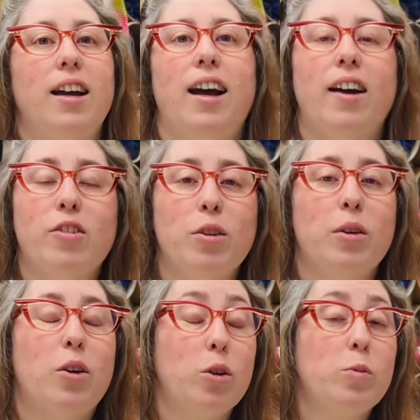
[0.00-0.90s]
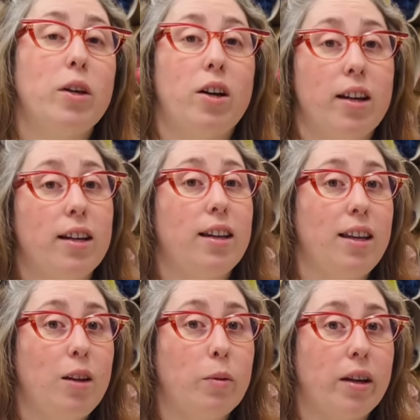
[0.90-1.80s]
Because we are in a
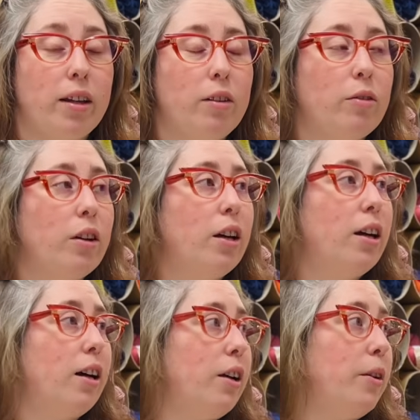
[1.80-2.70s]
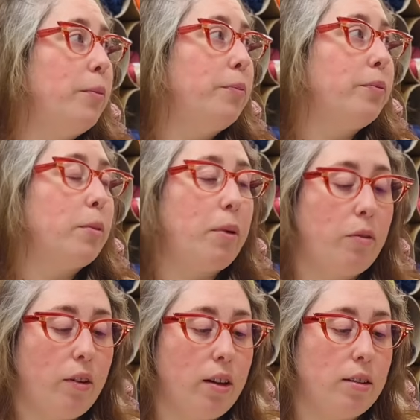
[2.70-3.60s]
heat wave, my
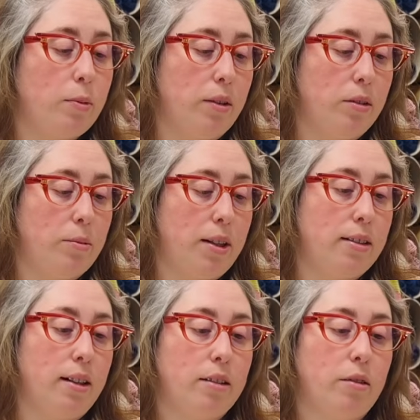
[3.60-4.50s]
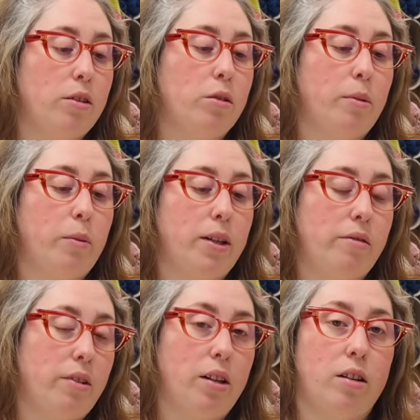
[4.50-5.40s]
finger swelled up last night, so I took my wedding
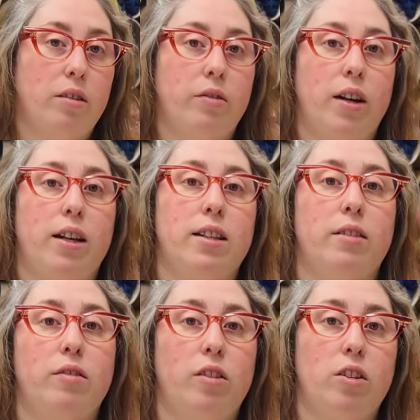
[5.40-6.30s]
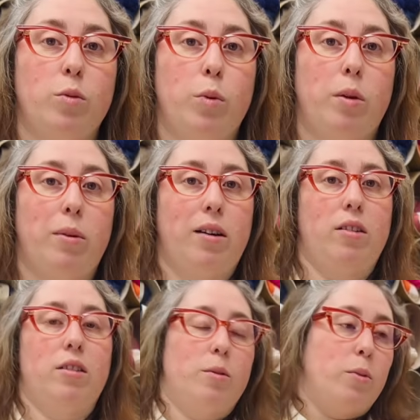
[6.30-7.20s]
ring off and I've forgotten to put it back on
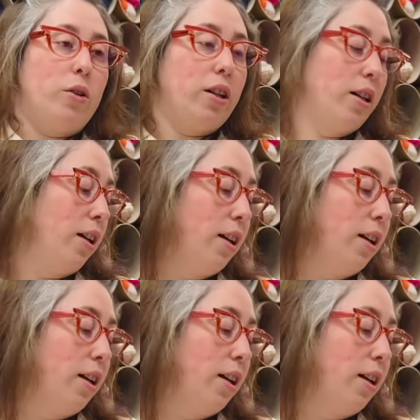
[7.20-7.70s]
this morning.